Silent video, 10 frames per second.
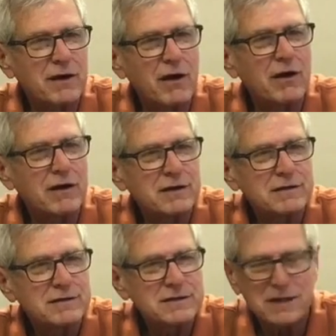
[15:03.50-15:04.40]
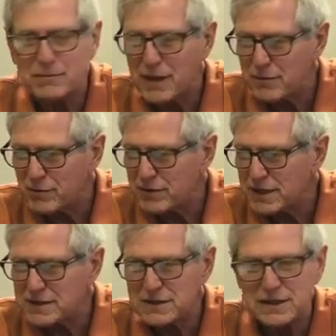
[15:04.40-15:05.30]
at all, except maybe when
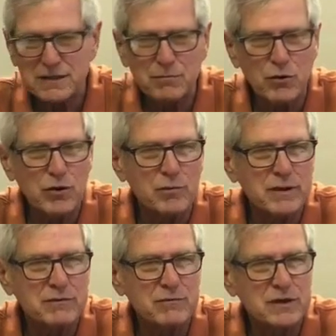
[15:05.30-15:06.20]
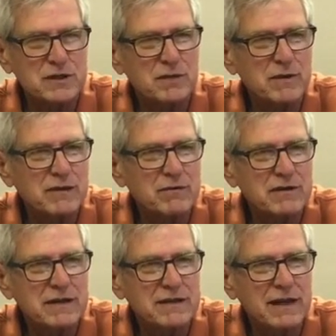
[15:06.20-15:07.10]
they see the berm and wish somebody
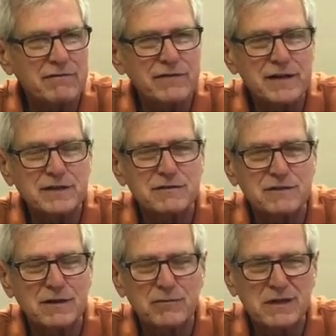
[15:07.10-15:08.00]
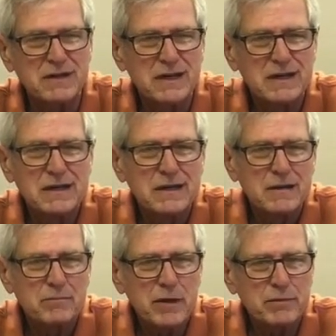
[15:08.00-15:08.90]
would get that fixed or something.
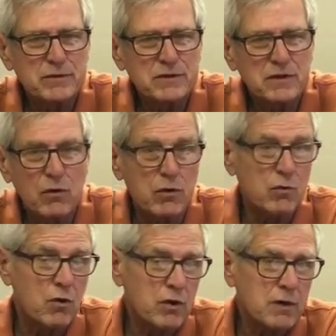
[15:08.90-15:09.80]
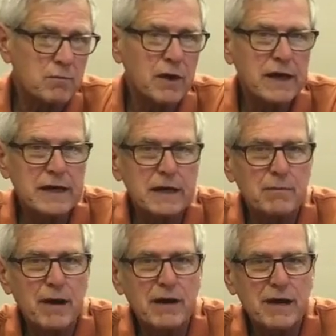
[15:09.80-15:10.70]
People complaining
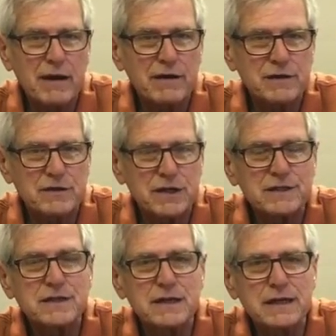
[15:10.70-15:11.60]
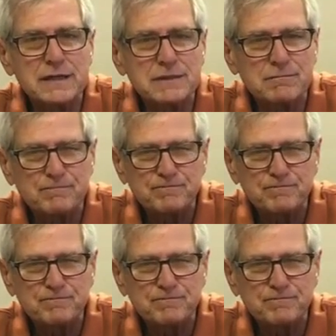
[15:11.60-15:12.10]
about how congested it is.